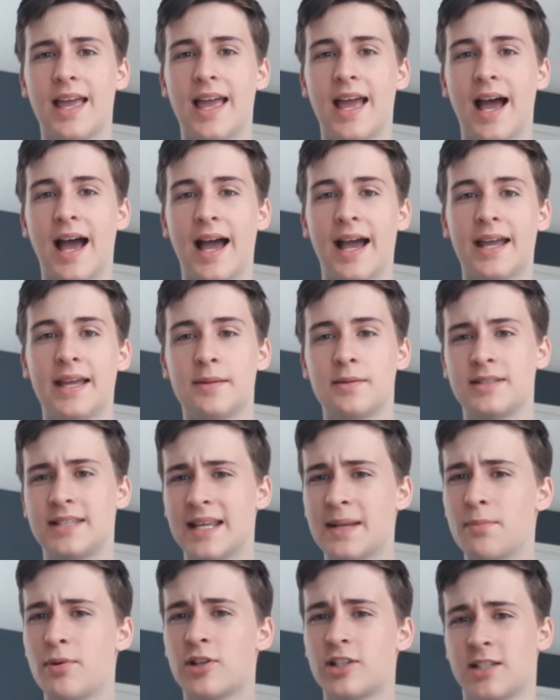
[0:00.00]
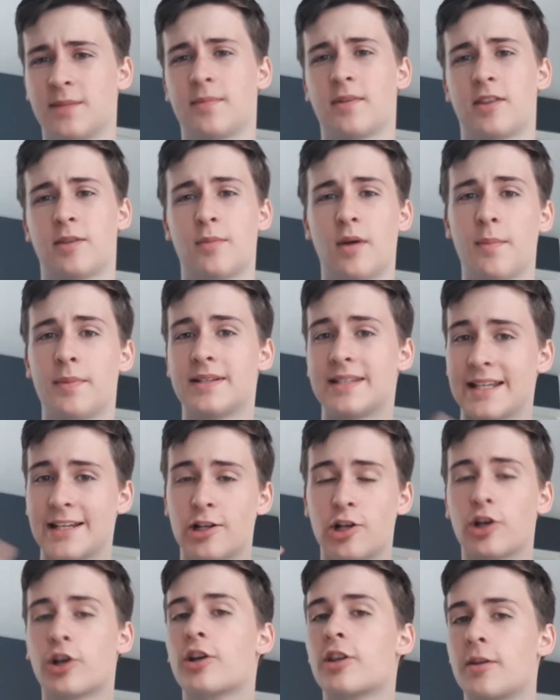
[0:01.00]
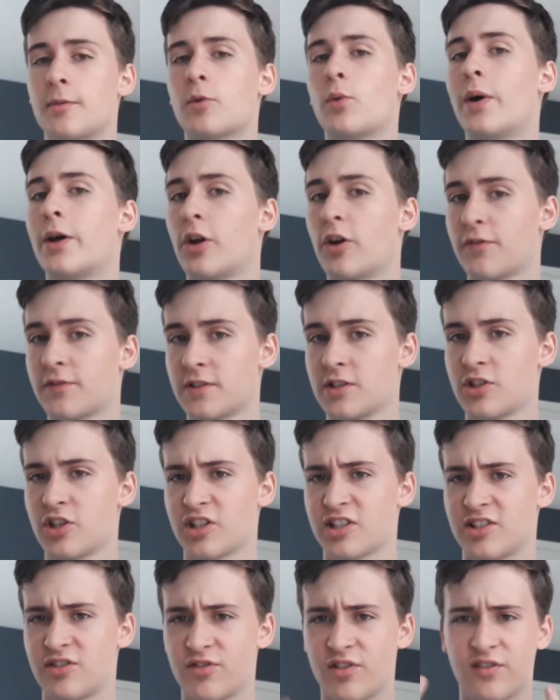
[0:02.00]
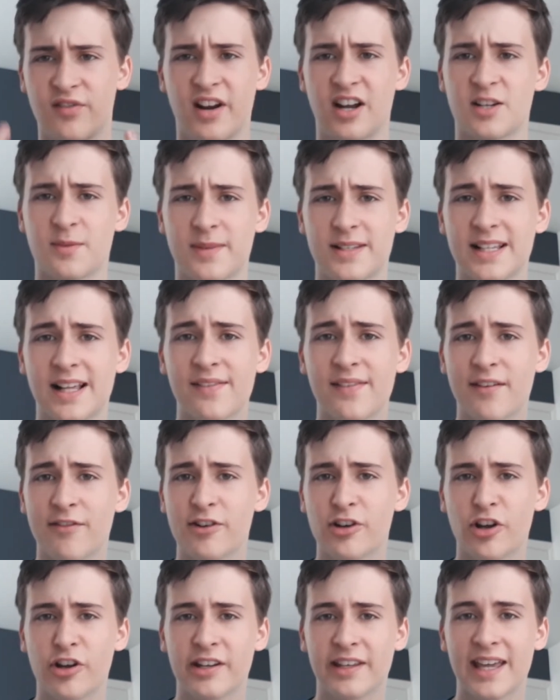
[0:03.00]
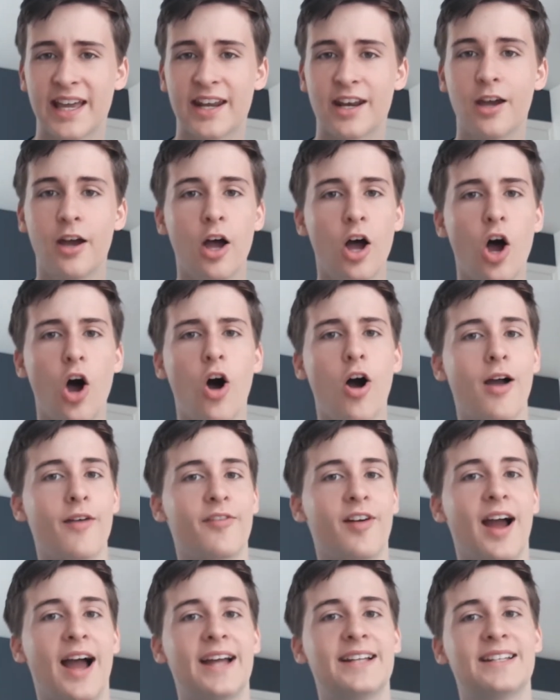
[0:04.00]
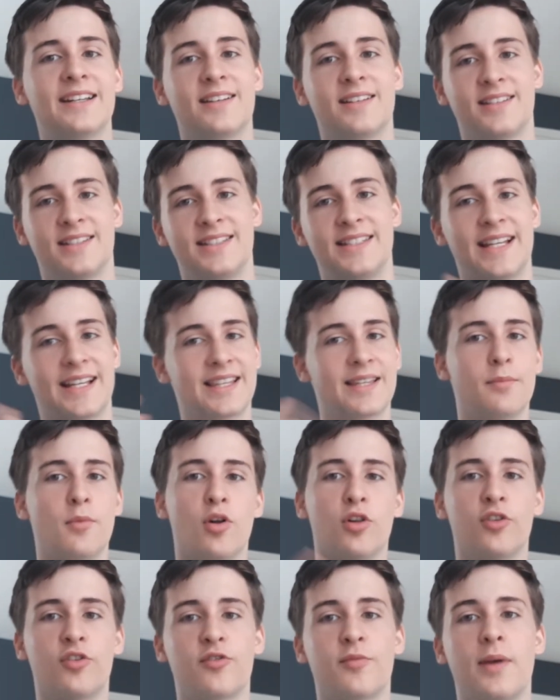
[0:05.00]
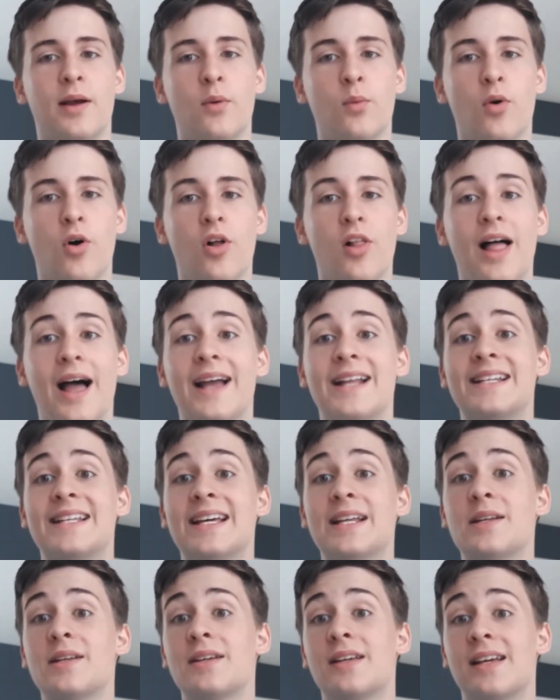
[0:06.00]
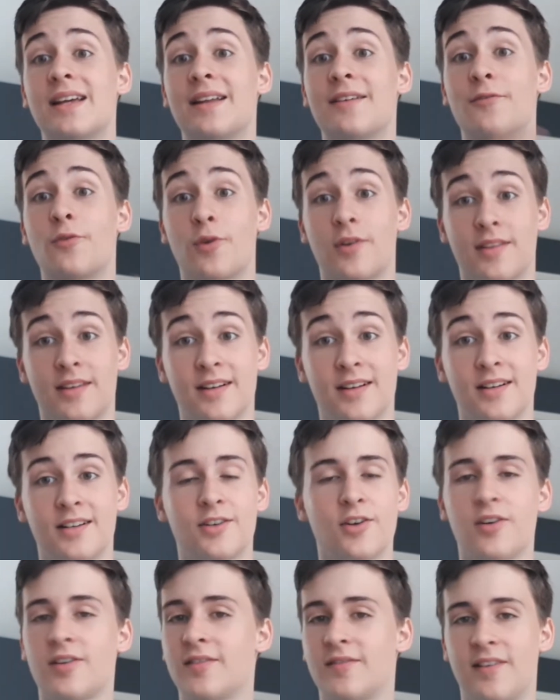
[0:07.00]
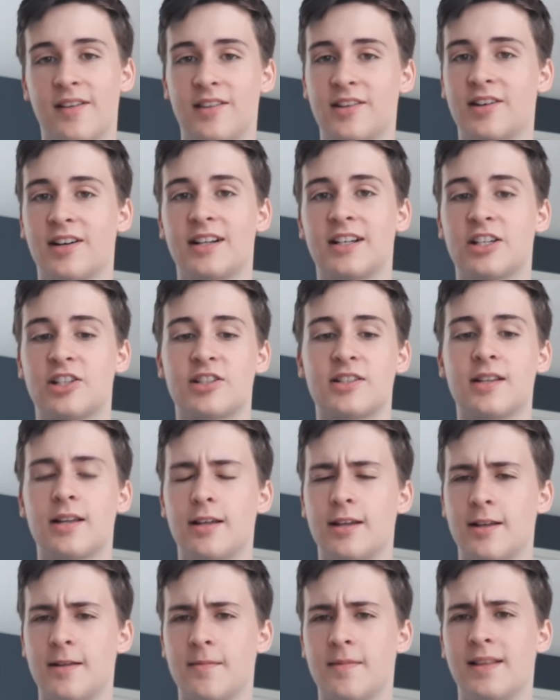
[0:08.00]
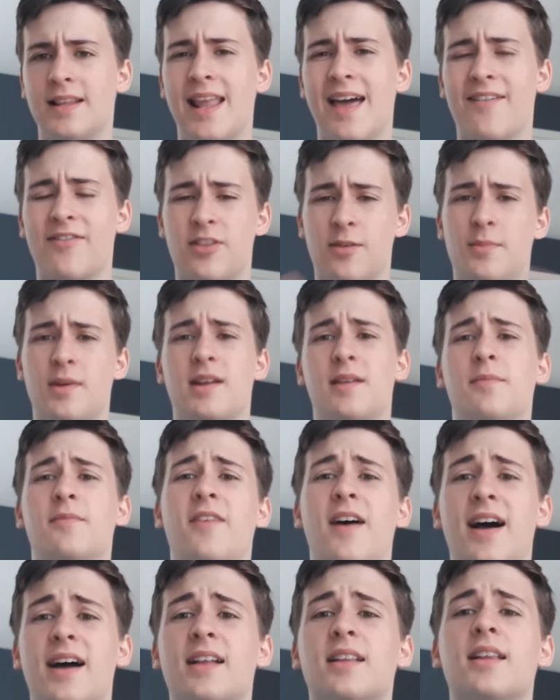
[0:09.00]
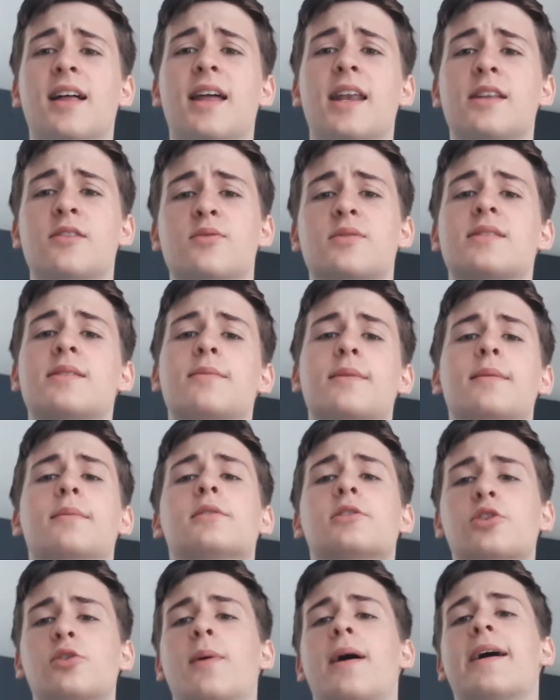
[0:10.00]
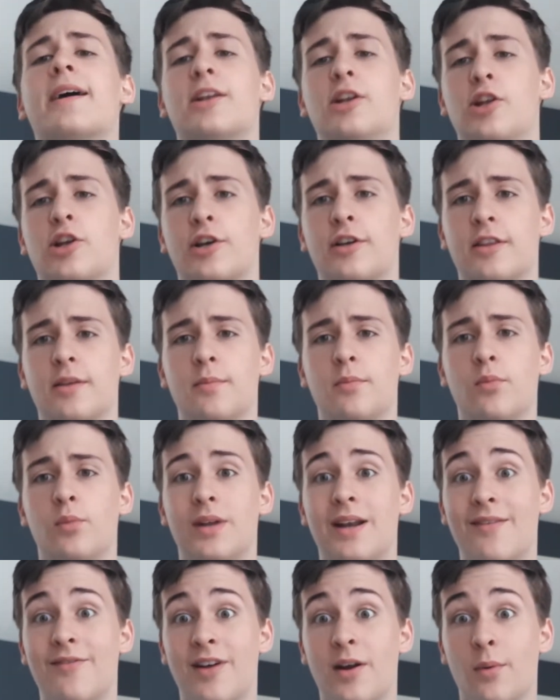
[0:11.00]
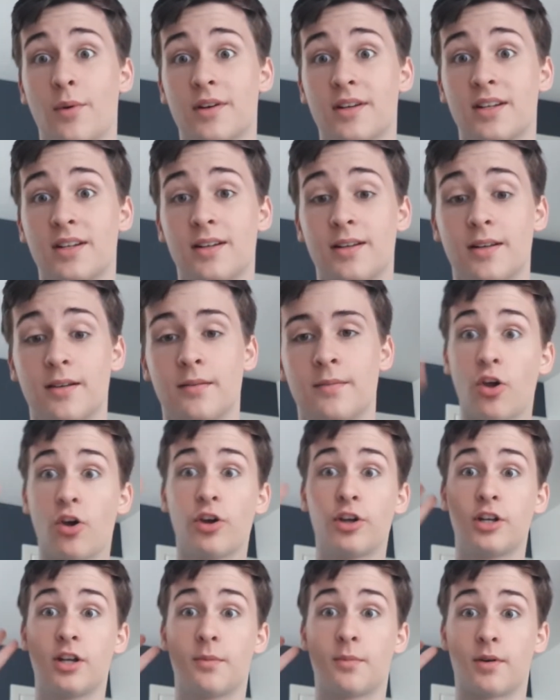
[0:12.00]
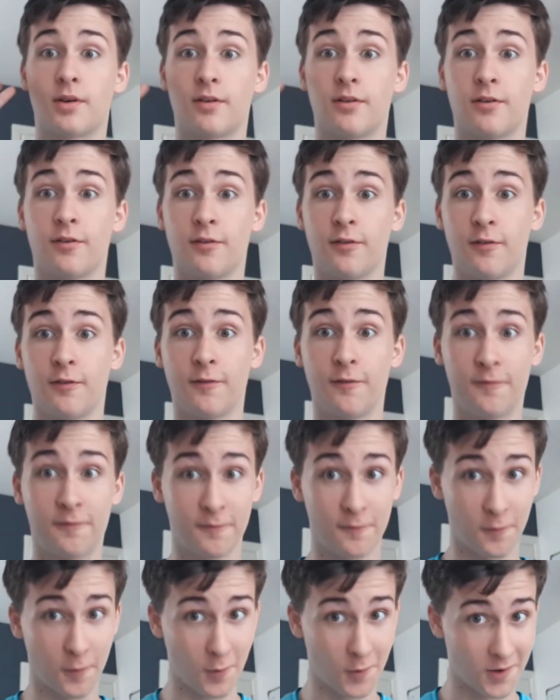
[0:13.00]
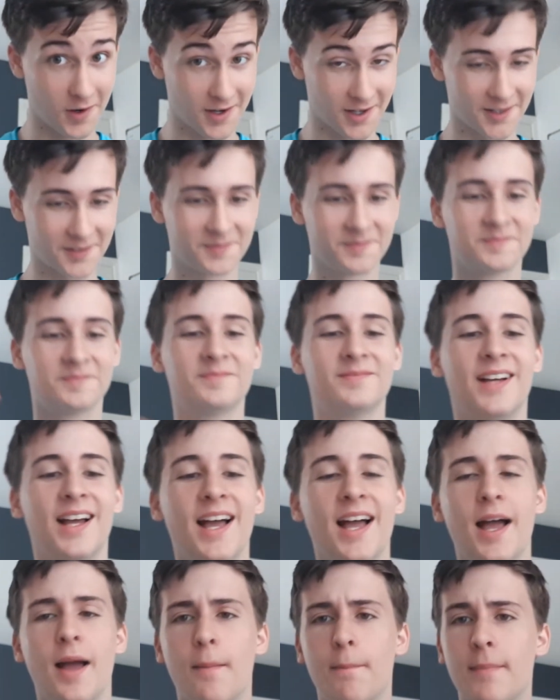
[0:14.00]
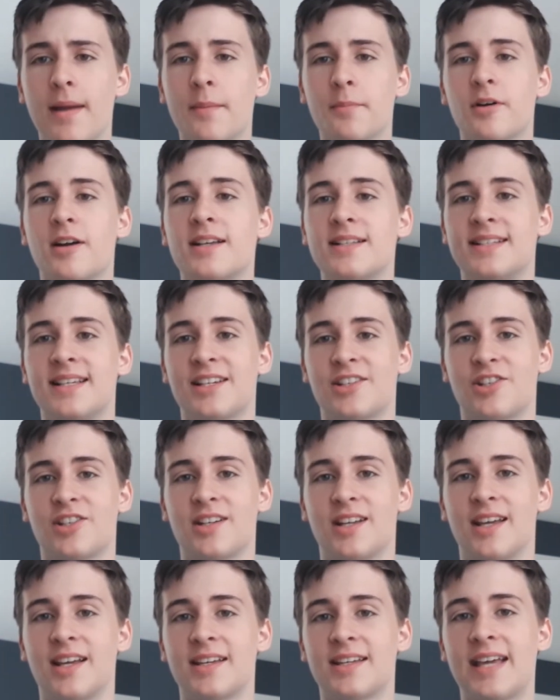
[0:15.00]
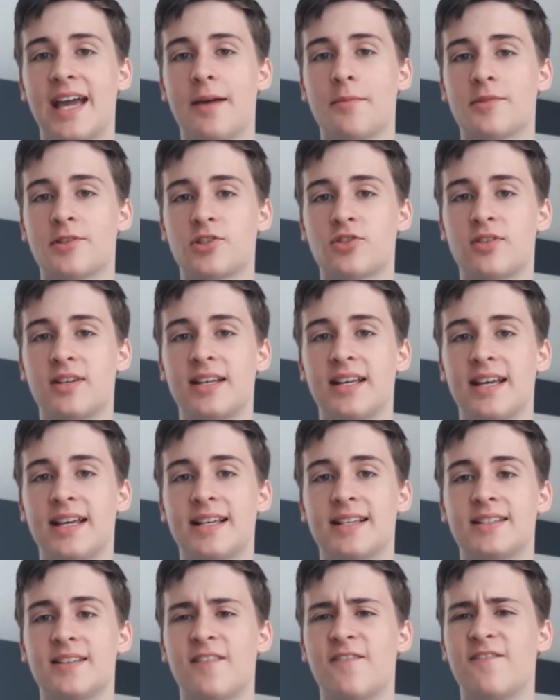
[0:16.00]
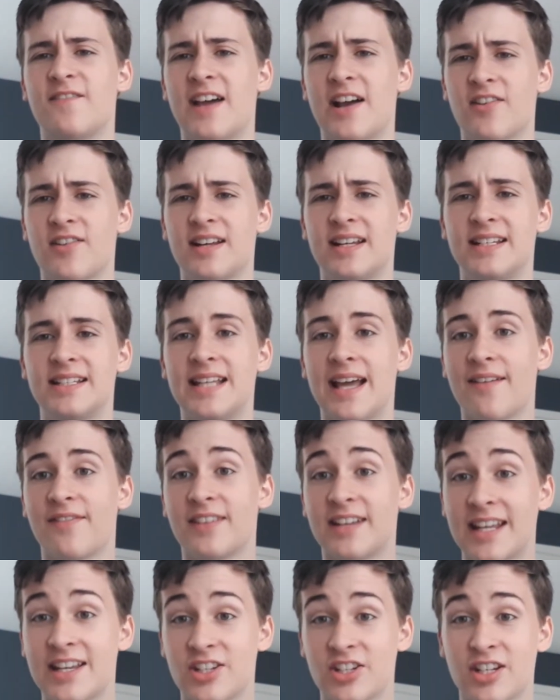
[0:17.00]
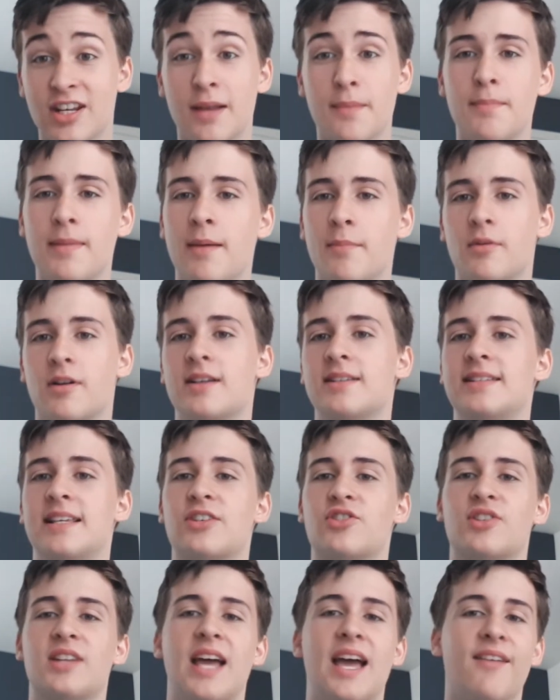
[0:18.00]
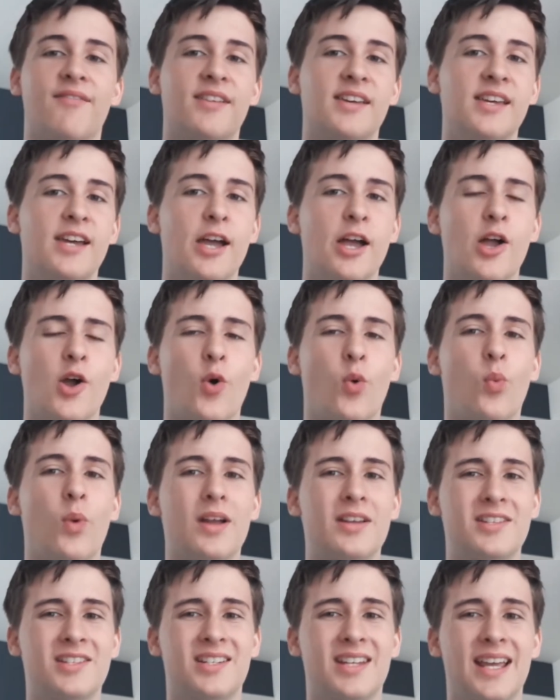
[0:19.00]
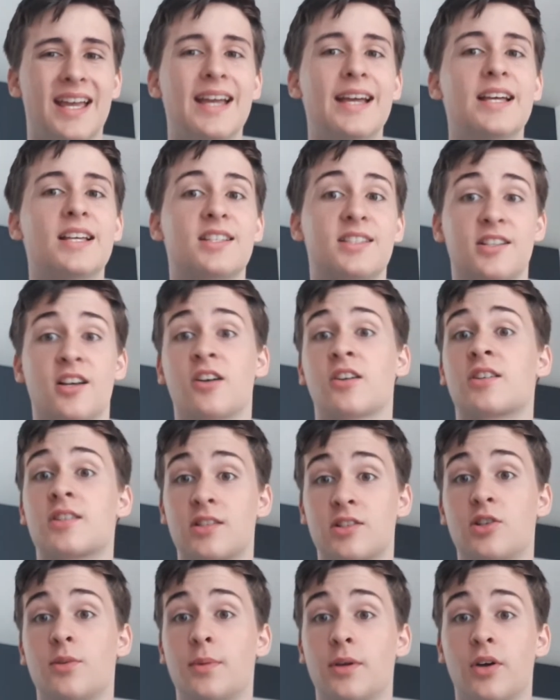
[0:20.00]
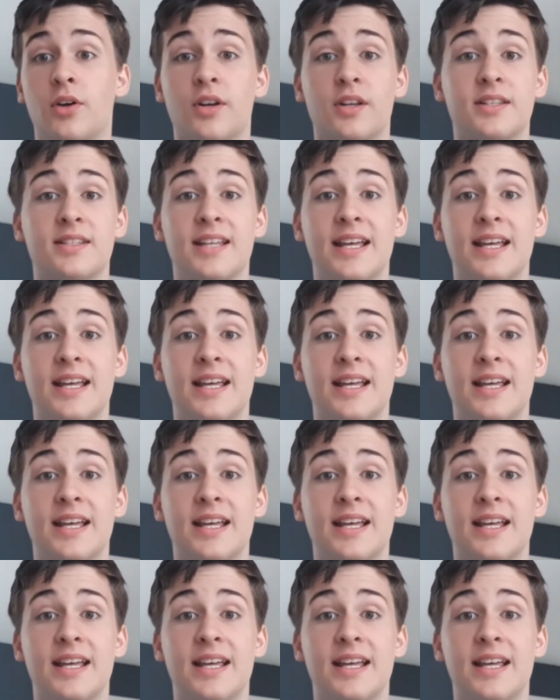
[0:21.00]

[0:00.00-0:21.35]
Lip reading: I did put some of them up and did look at them quite often just to refresh myself every now and again. However, I didn't stick them all over my wall. I did in fourth year, not in fifth year. I just left them in a file and just be able to go back and look at them whenever I wanted. Point number four, memorization. Chemistry is very definition and memorization heavy, which sucks, to be honest.